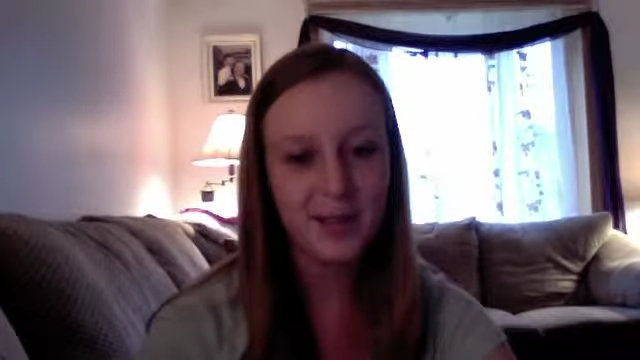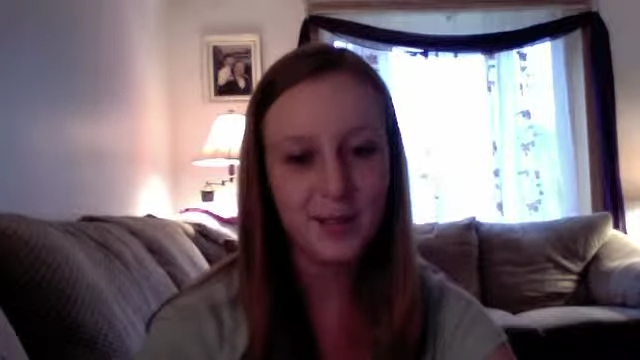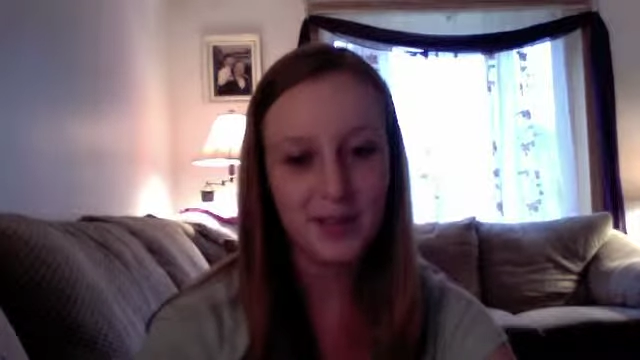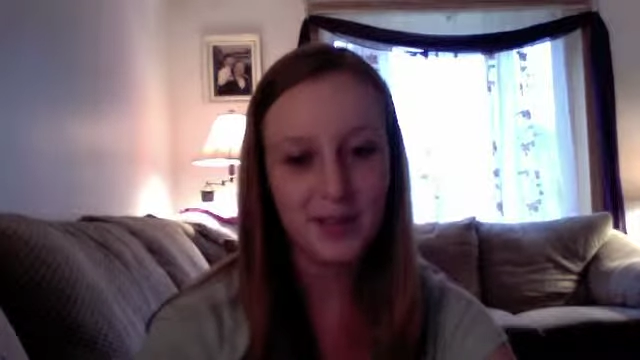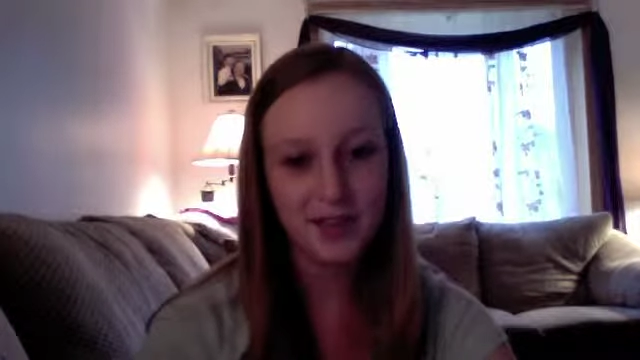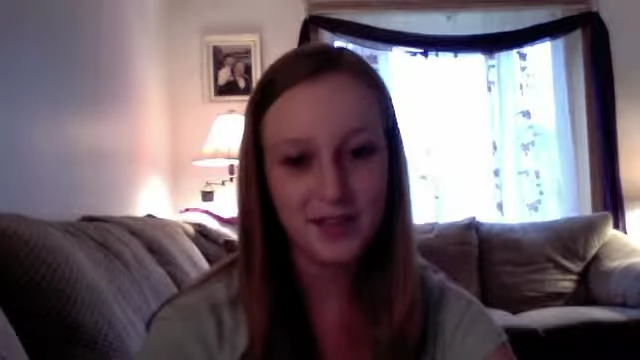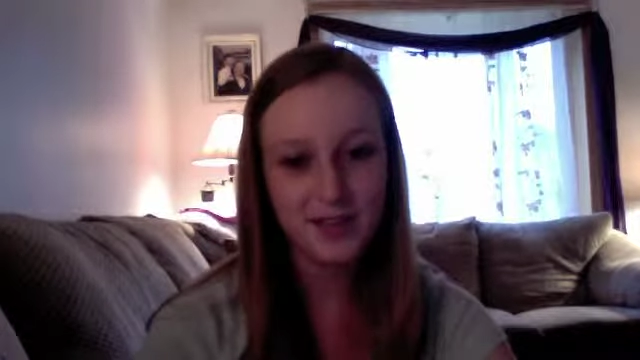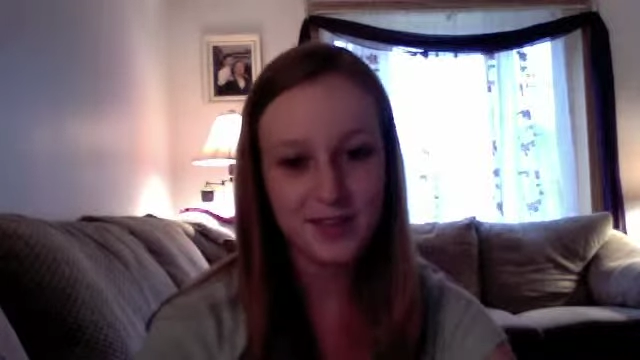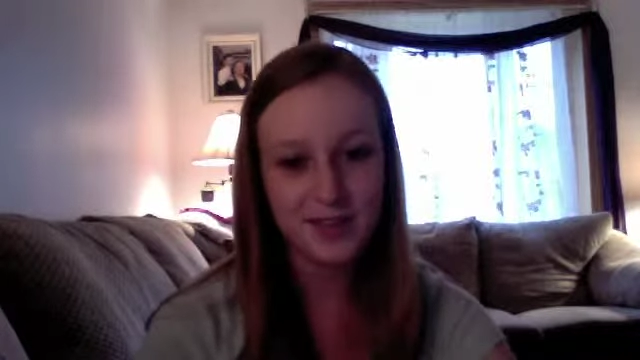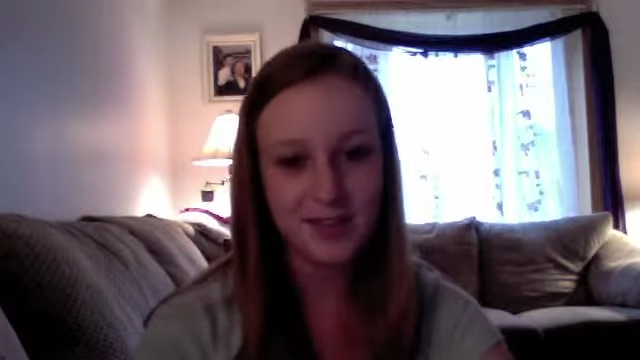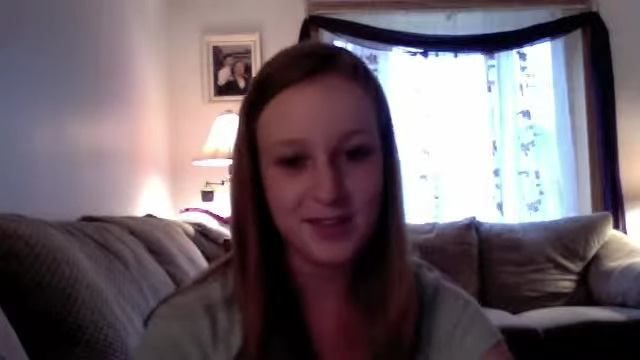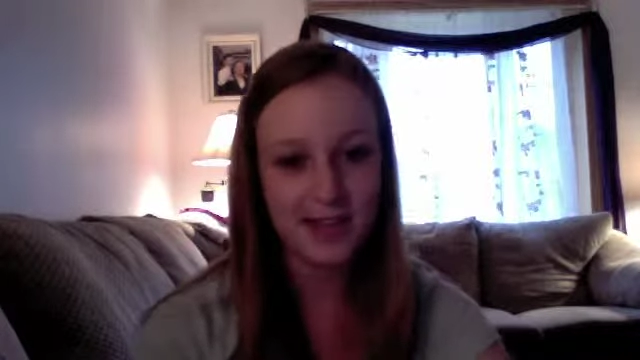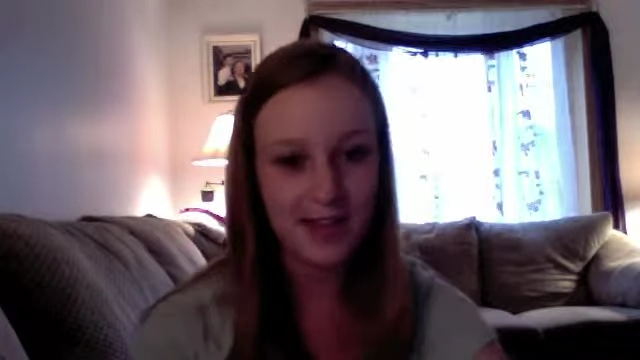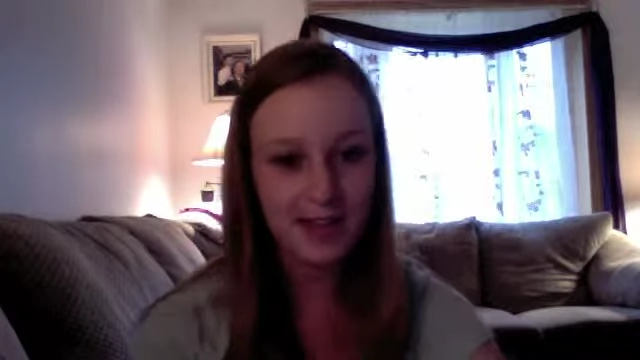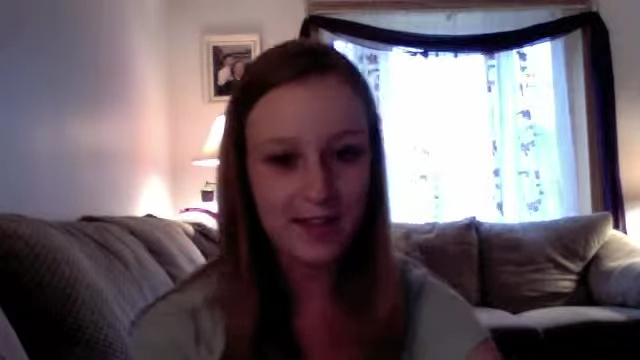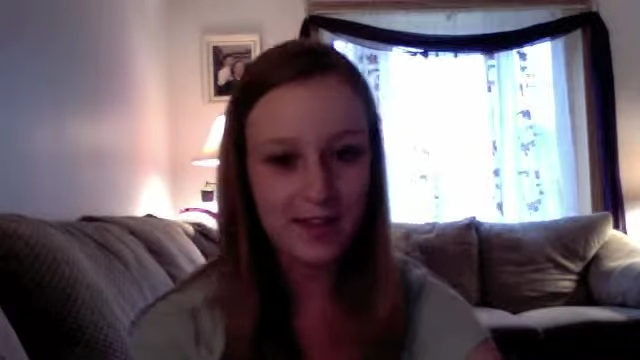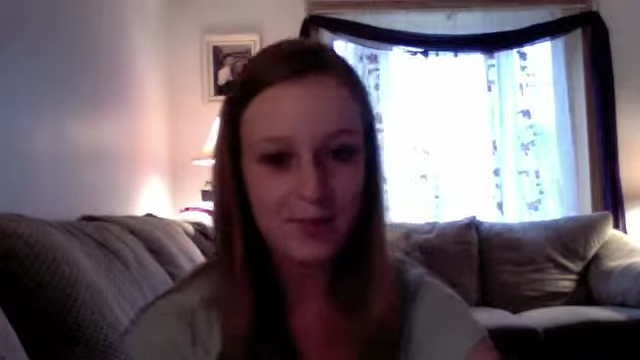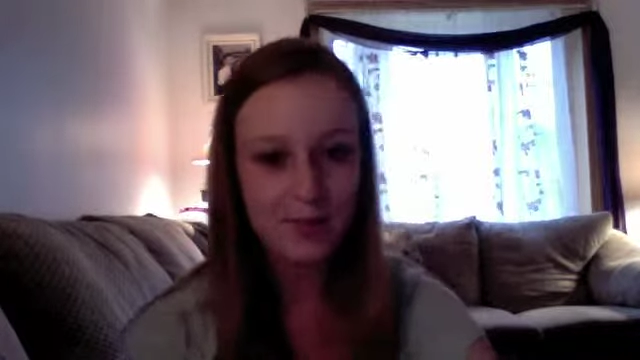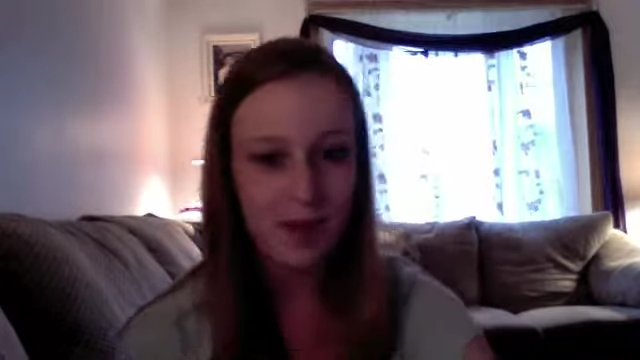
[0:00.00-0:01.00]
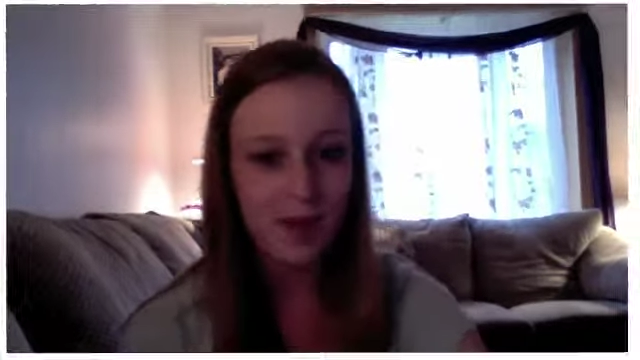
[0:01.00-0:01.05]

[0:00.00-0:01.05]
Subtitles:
because they can bear